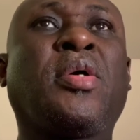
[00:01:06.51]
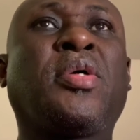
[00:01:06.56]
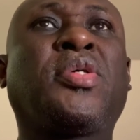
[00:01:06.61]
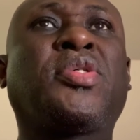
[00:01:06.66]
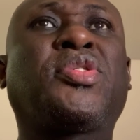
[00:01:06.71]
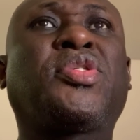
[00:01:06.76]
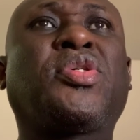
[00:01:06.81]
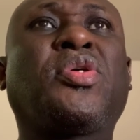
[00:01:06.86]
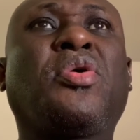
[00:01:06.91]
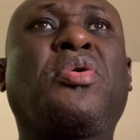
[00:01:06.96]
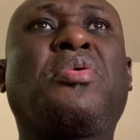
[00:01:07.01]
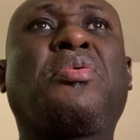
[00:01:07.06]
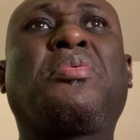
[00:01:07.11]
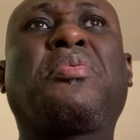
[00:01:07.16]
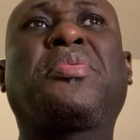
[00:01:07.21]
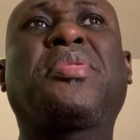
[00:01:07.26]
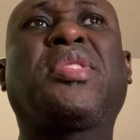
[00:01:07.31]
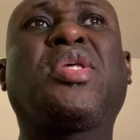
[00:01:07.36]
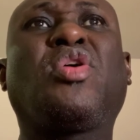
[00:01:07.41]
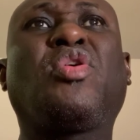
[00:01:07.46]

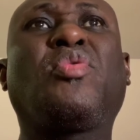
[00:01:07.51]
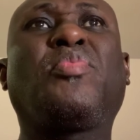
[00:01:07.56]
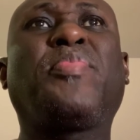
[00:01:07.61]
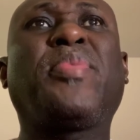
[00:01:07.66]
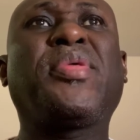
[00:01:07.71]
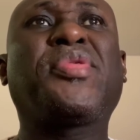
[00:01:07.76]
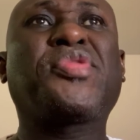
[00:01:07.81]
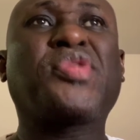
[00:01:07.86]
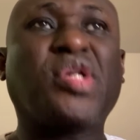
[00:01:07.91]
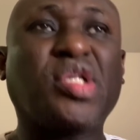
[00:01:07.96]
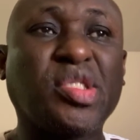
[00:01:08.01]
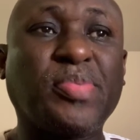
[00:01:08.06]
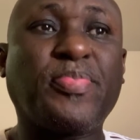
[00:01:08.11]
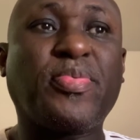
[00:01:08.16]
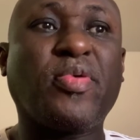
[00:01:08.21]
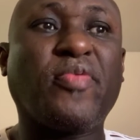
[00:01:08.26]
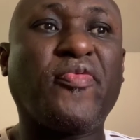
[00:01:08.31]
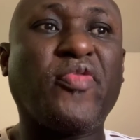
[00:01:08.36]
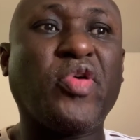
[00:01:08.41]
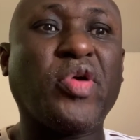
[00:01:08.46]
So they will be
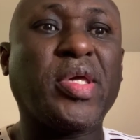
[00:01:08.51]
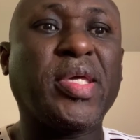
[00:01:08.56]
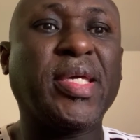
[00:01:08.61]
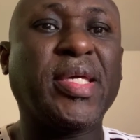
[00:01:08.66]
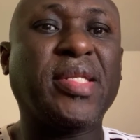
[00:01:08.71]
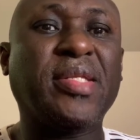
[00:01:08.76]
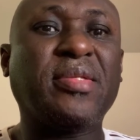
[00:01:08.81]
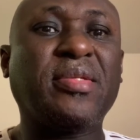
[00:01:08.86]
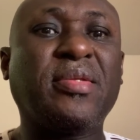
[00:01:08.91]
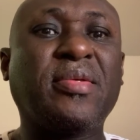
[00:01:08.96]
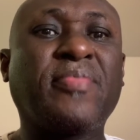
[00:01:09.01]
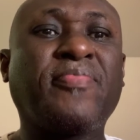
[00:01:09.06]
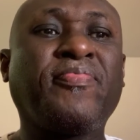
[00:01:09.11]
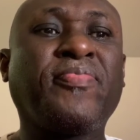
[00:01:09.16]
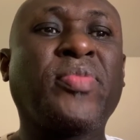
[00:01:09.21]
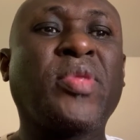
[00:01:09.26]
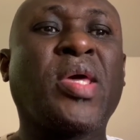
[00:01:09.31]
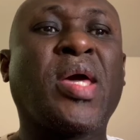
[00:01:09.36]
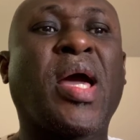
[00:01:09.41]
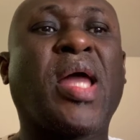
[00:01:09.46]
thought-provoking,
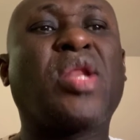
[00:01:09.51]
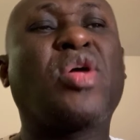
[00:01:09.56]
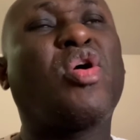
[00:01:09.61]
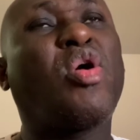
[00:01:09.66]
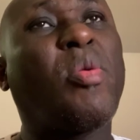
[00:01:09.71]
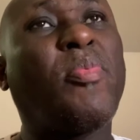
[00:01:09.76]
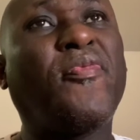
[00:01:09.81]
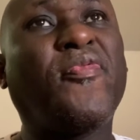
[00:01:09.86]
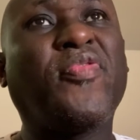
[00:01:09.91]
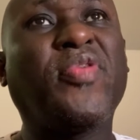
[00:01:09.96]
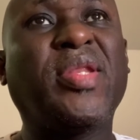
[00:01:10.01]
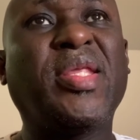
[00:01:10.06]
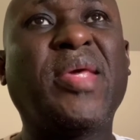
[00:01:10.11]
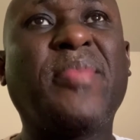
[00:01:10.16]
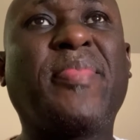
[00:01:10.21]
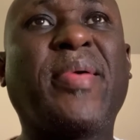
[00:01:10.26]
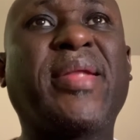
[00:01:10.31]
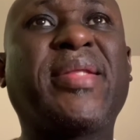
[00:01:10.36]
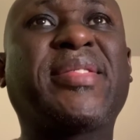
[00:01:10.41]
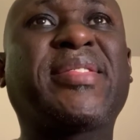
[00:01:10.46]
and hopefully
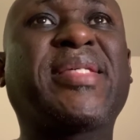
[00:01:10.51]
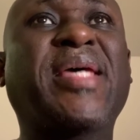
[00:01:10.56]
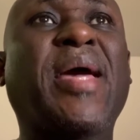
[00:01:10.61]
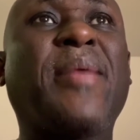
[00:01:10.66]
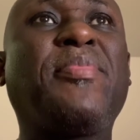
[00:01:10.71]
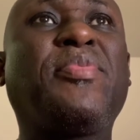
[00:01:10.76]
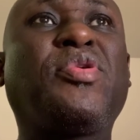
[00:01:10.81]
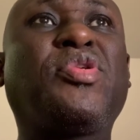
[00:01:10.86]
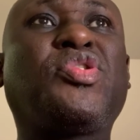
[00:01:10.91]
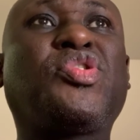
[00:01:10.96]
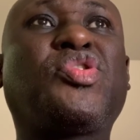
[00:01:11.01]
by the time